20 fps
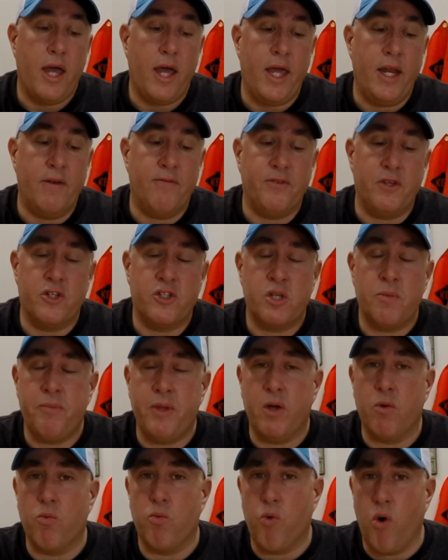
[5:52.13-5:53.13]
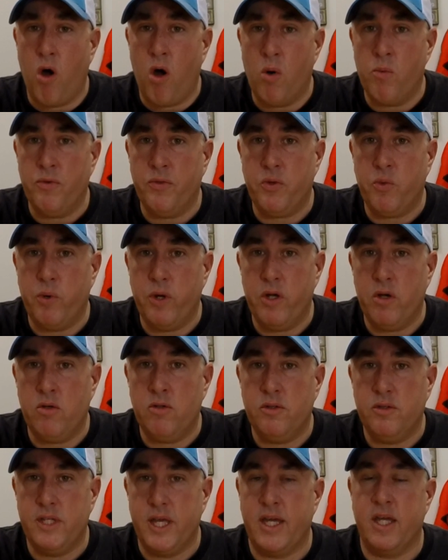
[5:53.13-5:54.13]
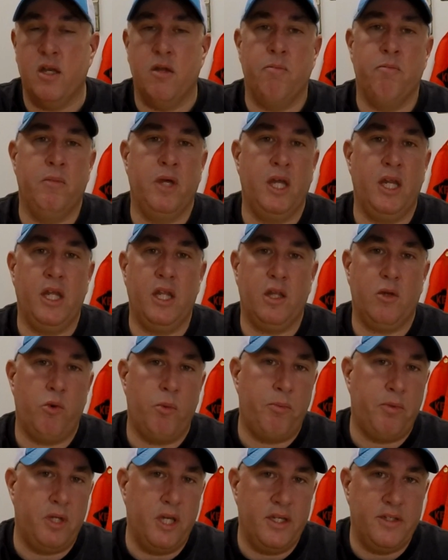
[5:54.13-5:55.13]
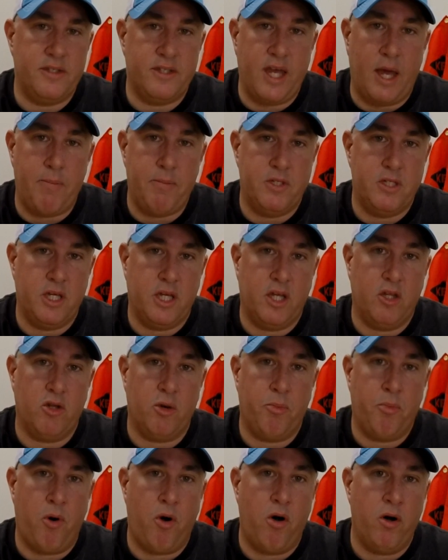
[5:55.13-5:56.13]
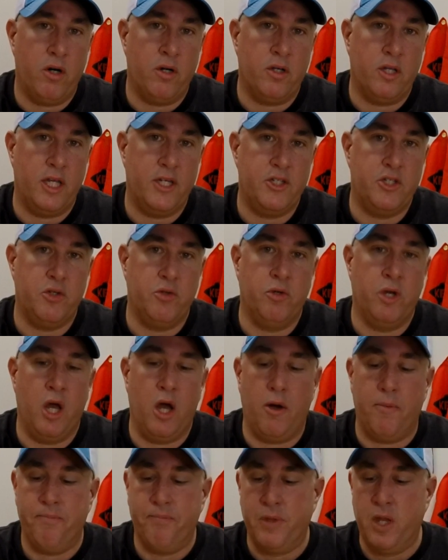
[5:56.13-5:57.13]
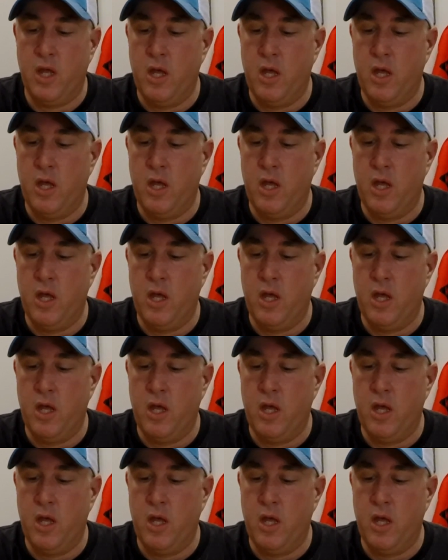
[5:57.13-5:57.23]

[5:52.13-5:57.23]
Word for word: And if there's something wrong with the reel, they can immediately replace that particular part and let you know.